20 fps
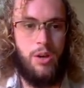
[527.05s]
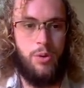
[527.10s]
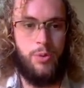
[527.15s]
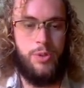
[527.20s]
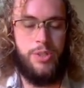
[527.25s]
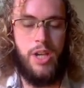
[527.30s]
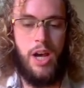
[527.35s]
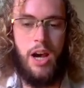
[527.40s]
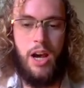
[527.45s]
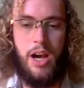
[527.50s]

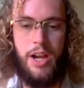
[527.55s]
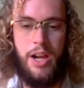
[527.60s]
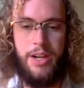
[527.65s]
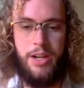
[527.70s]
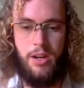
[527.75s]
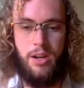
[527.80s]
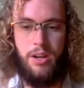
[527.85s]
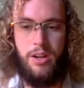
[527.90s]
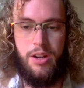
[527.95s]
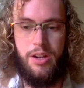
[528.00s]
was
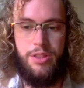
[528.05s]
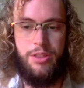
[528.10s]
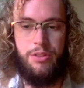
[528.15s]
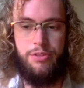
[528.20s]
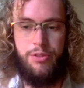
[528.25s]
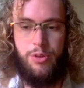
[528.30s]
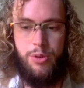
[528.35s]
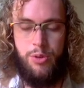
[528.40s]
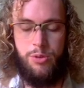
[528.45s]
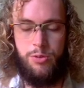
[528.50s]
higher in the
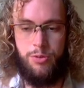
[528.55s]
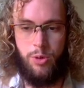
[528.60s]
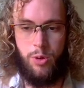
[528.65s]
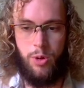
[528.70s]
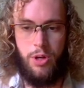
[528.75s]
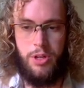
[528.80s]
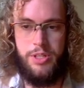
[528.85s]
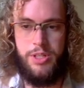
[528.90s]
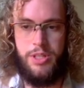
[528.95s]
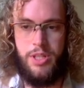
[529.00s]
food
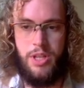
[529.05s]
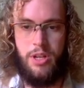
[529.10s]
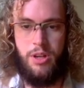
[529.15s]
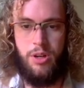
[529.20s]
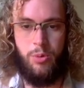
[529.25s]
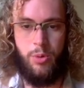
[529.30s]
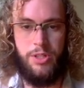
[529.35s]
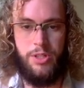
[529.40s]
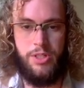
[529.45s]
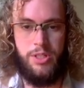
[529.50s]
forest than
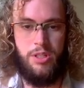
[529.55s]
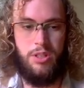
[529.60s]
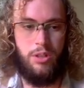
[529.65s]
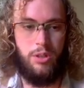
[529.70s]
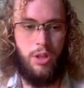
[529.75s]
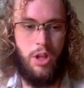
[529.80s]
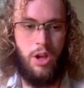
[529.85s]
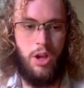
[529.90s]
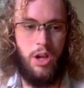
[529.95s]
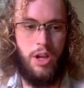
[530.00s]
it was in the
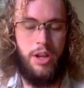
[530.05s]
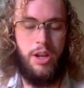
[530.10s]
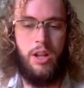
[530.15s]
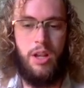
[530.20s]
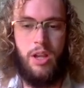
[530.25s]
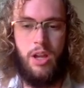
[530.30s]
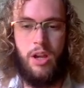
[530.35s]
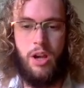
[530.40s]
lawn,